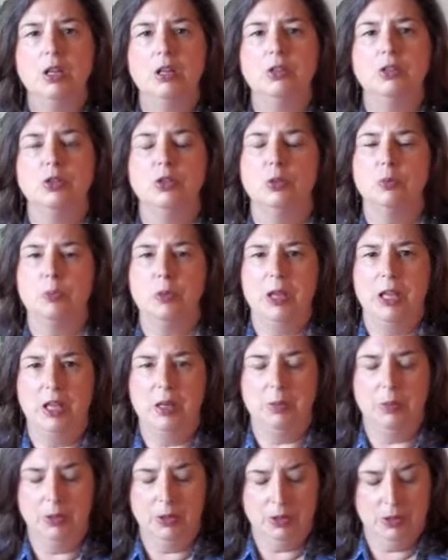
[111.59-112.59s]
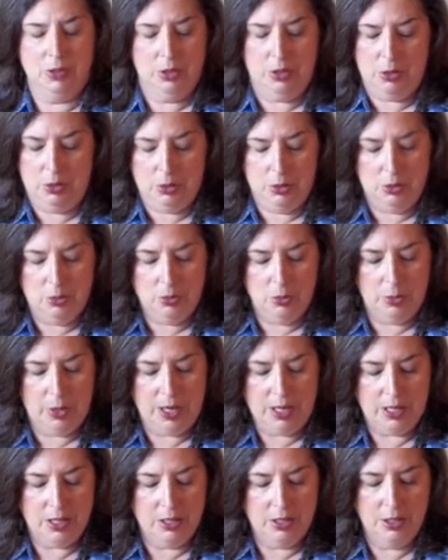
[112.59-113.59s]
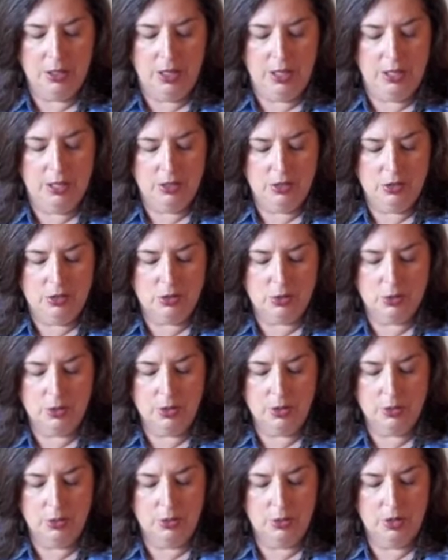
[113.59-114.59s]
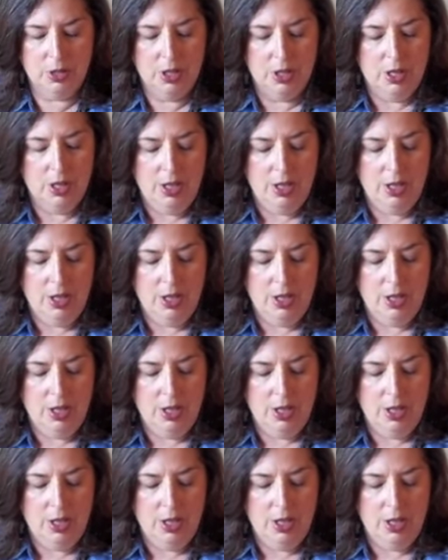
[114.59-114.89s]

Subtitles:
to be able to recognize truth.